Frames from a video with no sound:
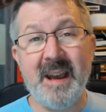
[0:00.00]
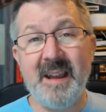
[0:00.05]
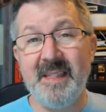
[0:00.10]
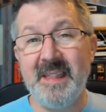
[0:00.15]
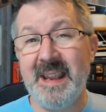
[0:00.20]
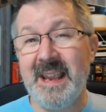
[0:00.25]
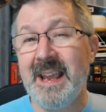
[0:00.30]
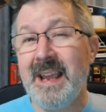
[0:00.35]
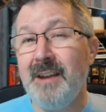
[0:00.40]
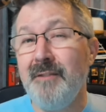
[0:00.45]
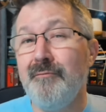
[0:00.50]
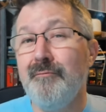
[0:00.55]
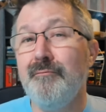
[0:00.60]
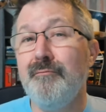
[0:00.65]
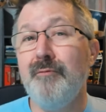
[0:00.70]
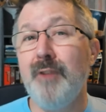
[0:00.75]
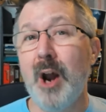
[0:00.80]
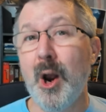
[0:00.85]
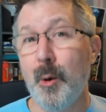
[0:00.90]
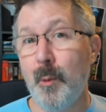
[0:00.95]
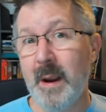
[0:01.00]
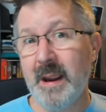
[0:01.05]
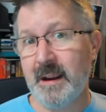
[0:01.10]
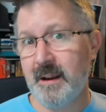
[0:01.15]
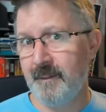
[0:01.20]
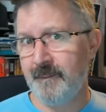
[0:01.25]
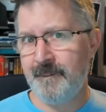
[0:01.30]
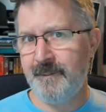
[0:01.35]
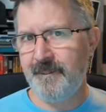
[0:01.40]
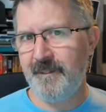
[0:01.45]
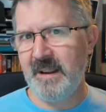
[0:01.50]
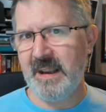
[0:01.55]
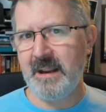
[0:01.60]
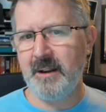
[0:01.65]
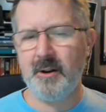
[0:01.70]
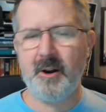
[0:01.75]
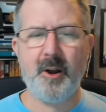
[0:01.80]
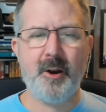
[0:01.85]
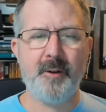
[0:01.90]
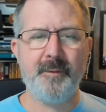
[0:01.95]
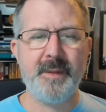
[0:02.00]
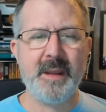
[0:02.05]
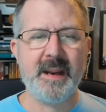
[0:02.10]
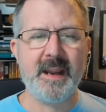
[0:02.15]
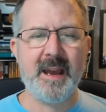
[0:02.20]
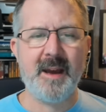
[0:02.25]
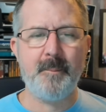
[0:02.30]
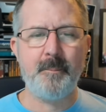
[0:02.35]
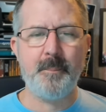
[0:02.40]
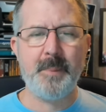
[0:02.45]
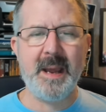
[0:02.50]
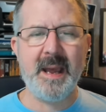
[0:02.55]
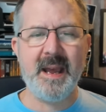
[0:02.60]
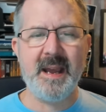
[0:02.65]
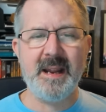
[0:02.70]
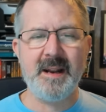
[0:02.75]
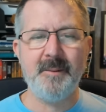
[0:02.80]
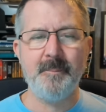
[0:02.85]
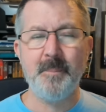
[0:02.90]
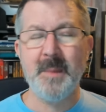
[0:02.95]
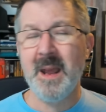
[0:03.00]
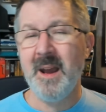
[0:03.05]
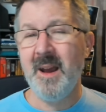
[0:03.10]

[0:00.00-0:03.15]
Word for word: and the heroic feel of the campaign.